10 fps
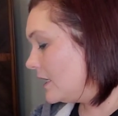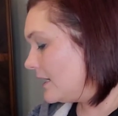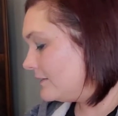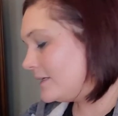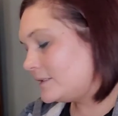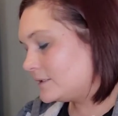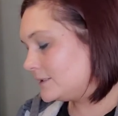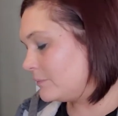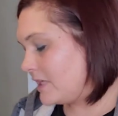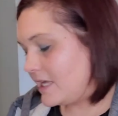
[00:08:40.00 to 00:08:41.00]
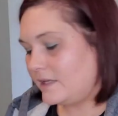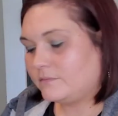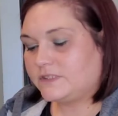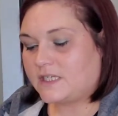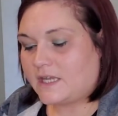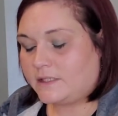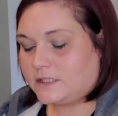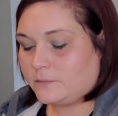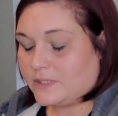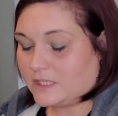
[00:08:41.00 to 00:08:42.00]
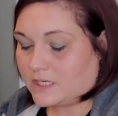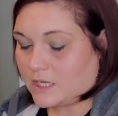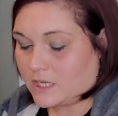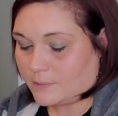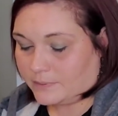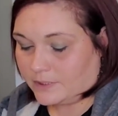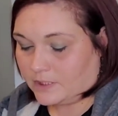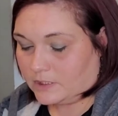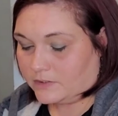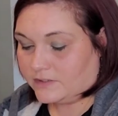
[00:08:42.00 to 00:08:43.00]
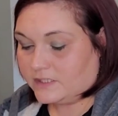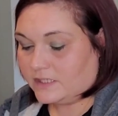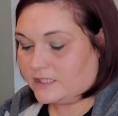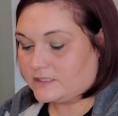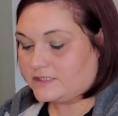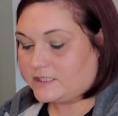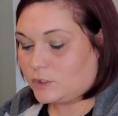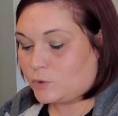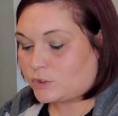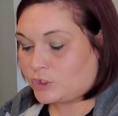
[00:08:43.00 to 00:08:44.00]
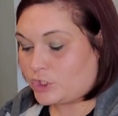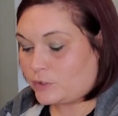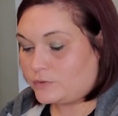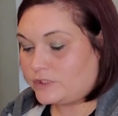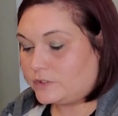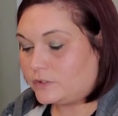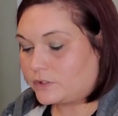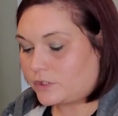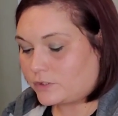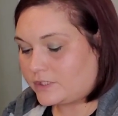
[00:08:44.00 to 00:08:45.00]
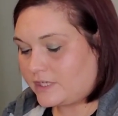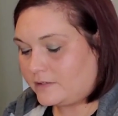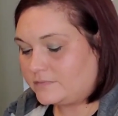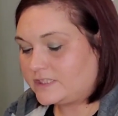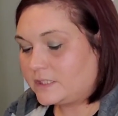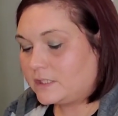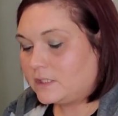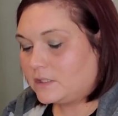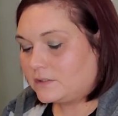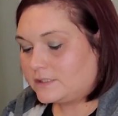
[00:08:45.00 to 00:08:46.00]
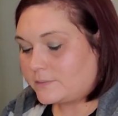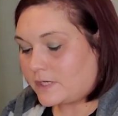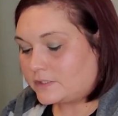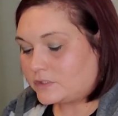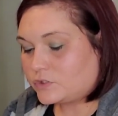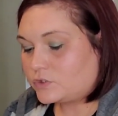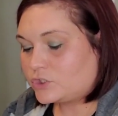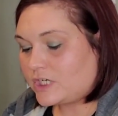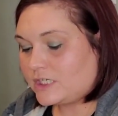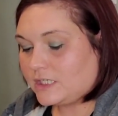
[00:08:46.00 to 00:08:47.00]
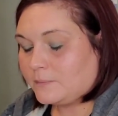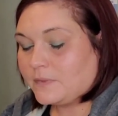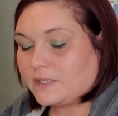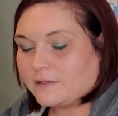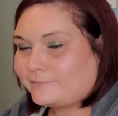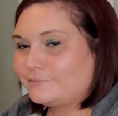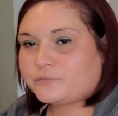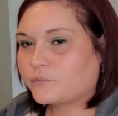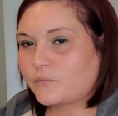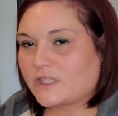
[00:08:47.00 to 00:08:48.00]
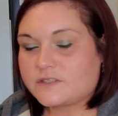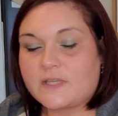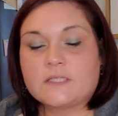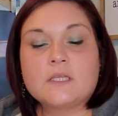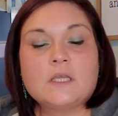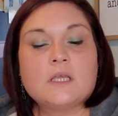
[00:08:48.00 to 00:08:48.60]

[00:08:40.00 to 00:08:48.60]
And then some games I did pick up the deal or no deal card games. These boxes are janky, but that's fine.